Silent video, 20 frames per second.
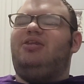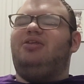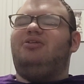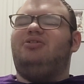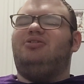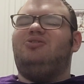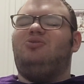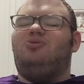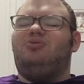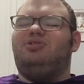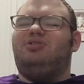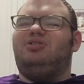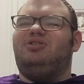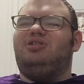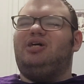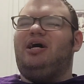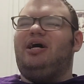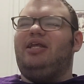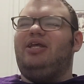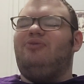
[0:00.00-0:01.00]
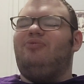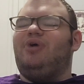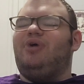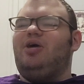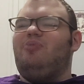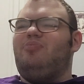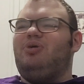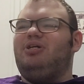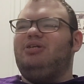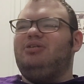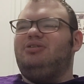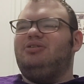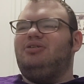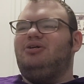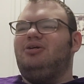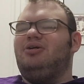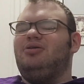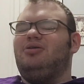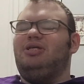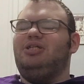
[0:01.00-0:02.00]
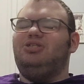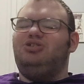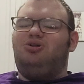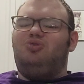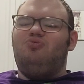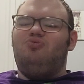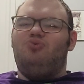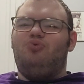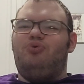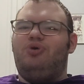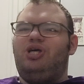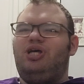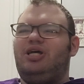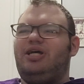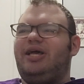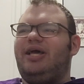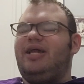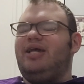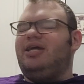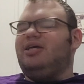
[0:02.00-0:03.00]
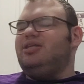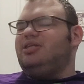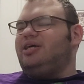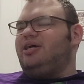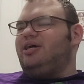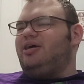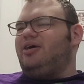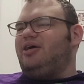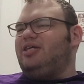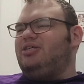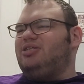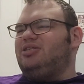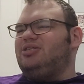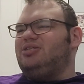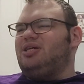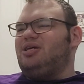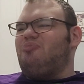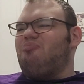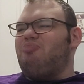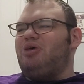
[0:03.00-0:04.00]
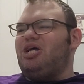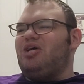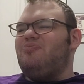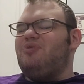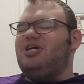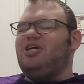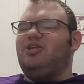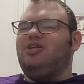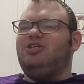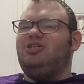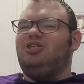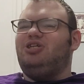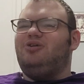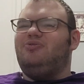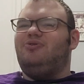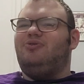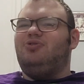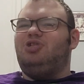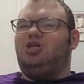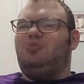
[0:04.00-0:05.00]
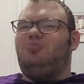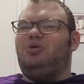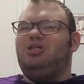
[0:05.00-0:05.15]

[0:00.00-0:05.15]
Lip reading: the Soul Society, right? Because they show Rukia getting in there and she's like a baby and then she grows up,